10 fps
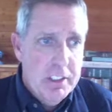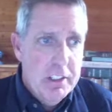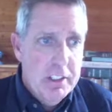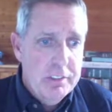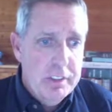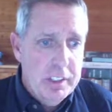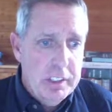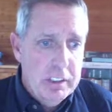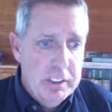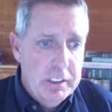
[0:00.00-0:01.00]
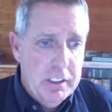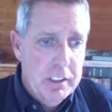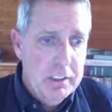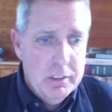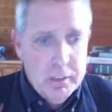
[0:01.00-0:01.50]
If I click
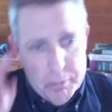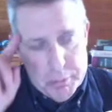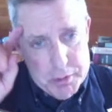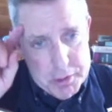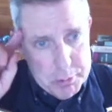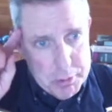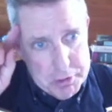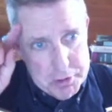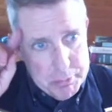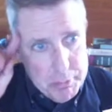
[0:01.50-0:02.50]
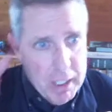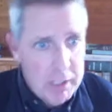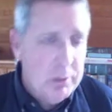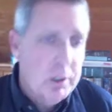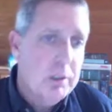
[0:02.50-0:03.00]
on Principles of
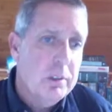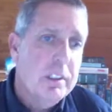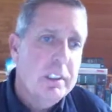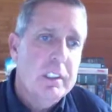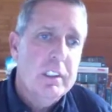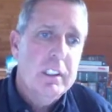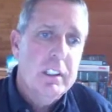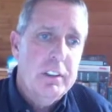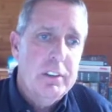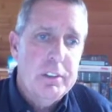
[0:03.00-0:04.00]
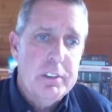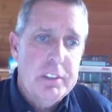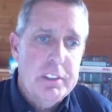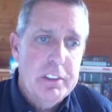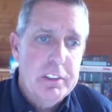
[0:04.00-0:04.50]
Macro, you can
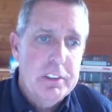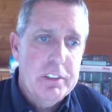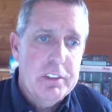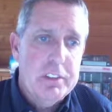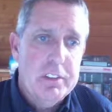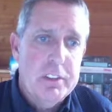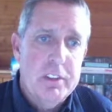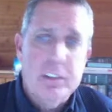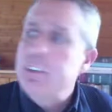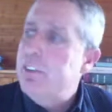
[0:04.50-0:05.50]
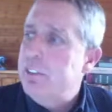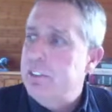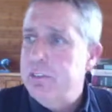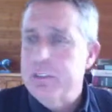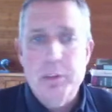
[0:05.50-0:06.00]
see that there's
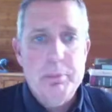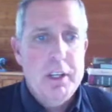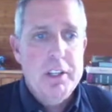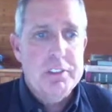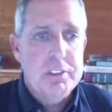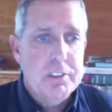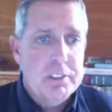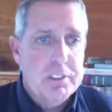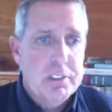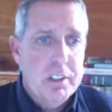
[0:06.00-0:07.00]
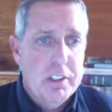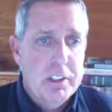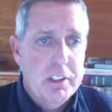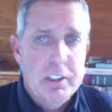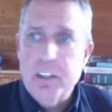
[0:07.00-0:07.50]
the front page is
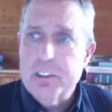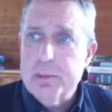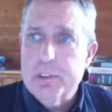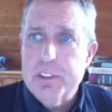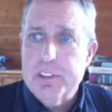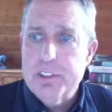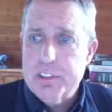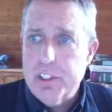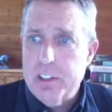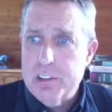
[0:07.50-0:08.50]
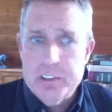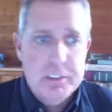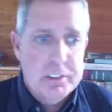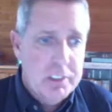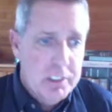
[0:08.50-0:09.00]
announcements and
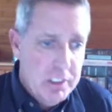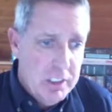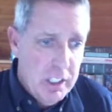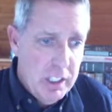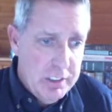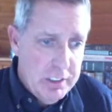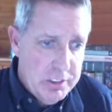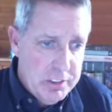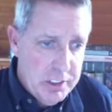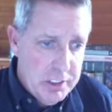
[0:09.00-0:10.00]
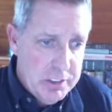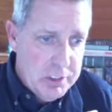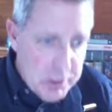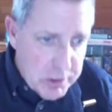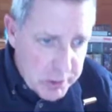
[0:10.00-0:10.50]
discussions. I can
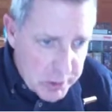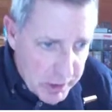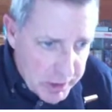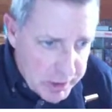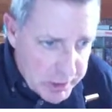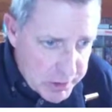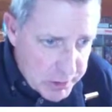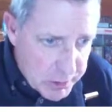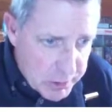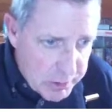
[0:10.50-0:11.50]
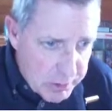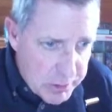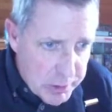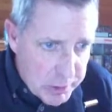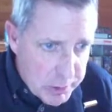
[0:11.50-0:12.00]
change to a student
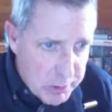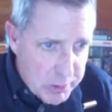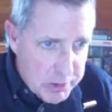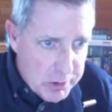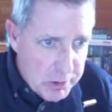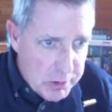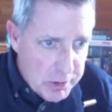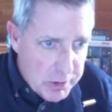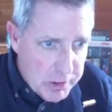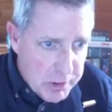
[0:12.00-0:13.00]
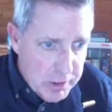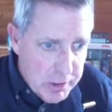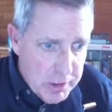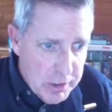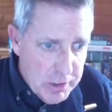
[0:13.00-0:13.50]
view so that
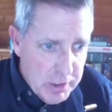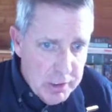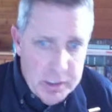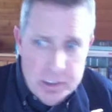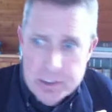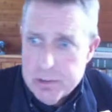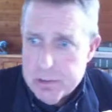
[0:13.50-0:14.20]
you